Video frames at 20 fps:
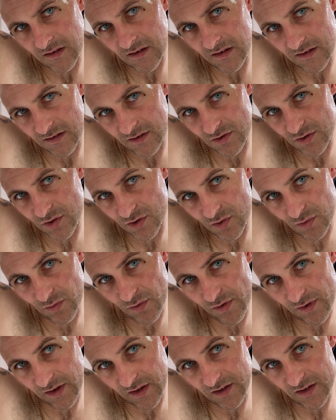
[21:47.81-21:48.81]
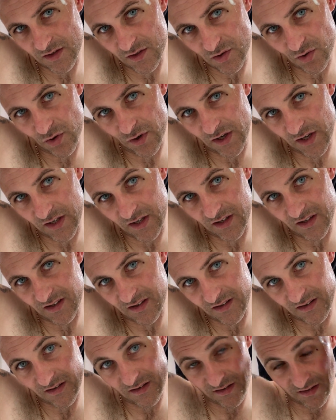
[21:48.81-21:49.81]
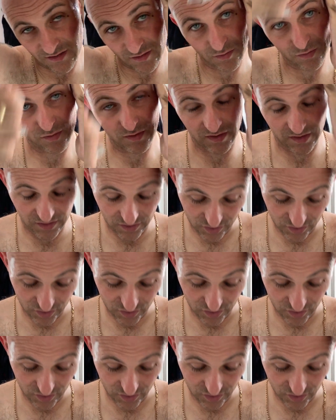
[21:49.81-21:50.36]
I just don't think it's got it in it. I don't think